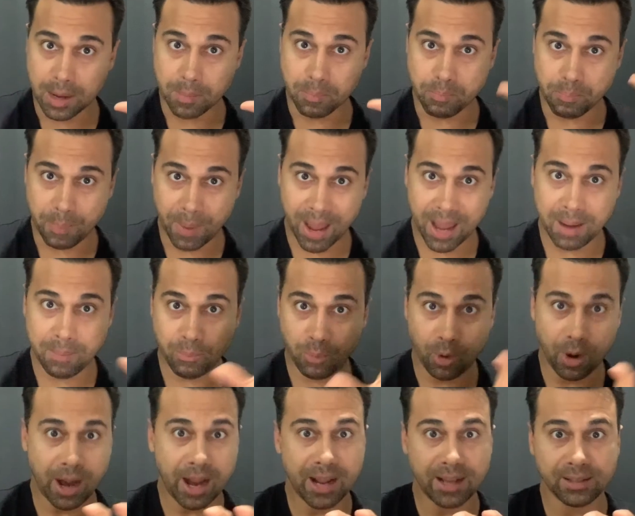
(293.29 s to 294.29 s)
main
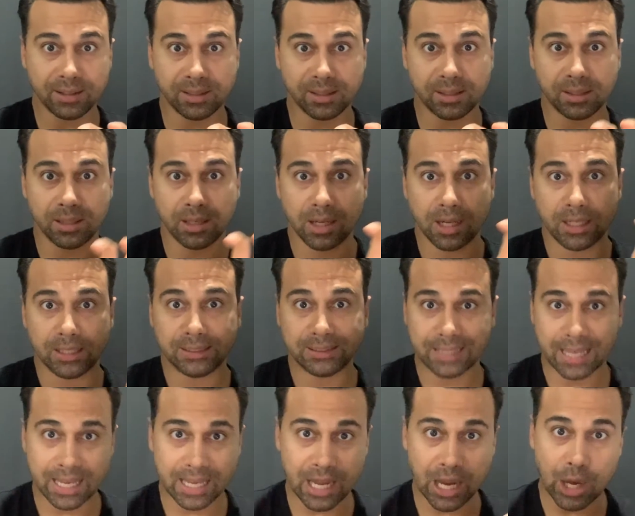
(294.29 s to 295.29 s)
brands
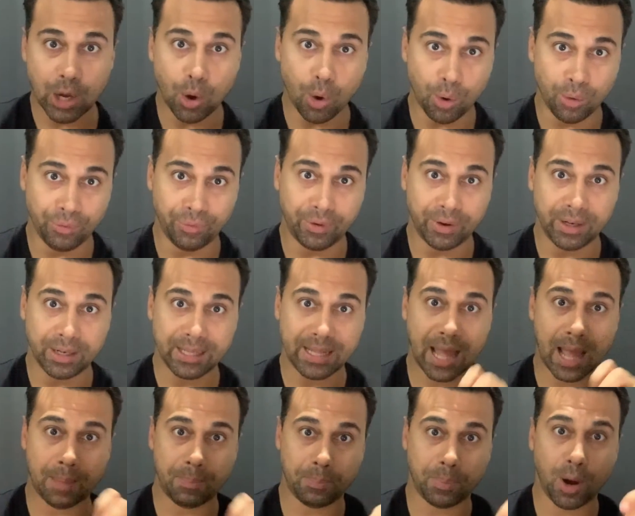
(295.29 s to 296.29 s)
taking over
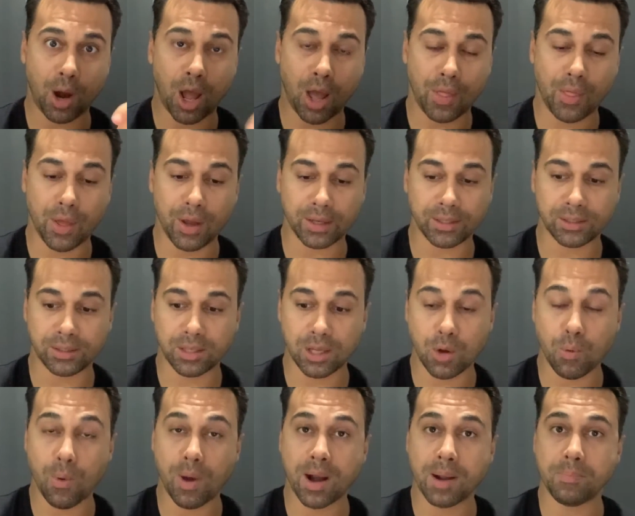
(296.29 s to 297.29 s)
that product, you
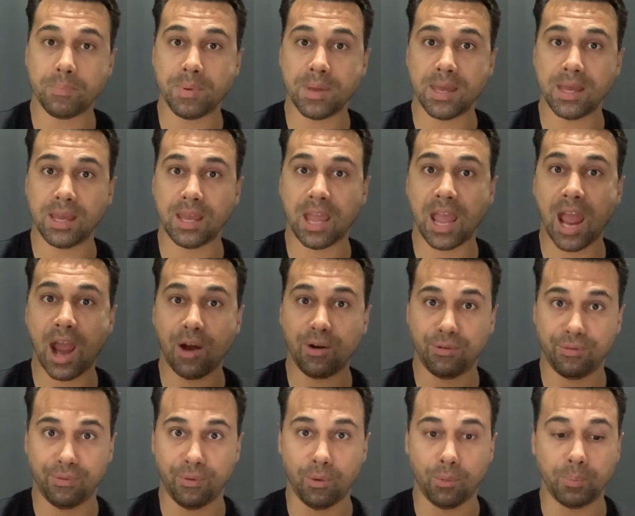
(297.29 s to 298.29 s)
want to be
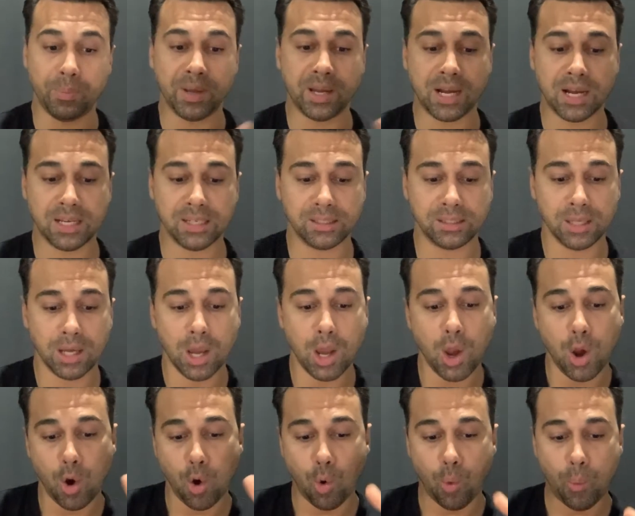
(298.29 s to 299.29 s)
careful, because
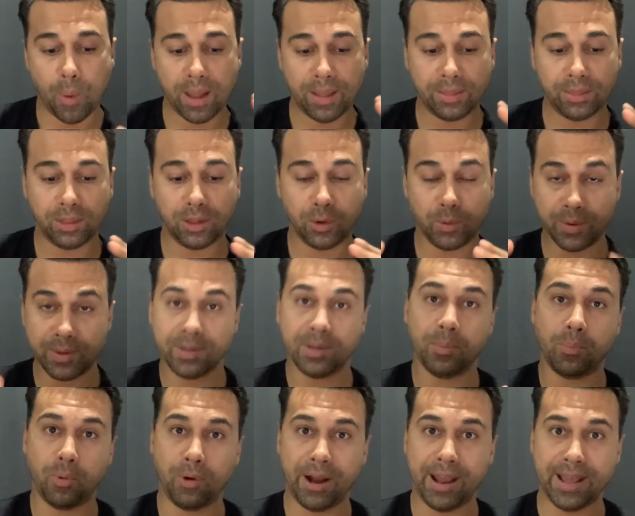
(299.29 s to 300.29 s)
when there is a
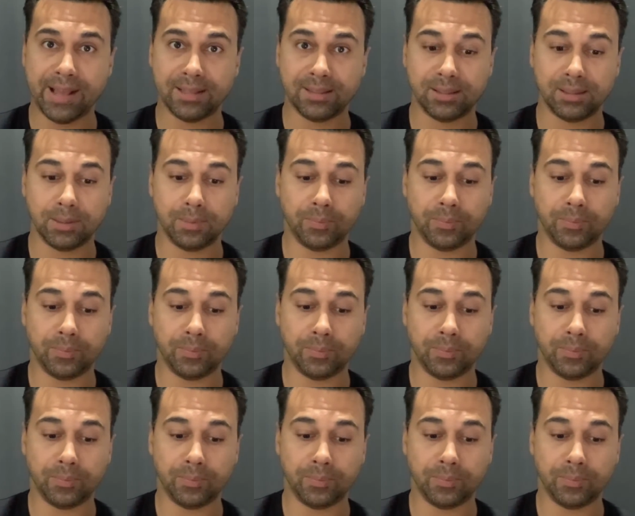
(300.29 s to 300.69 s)
brand,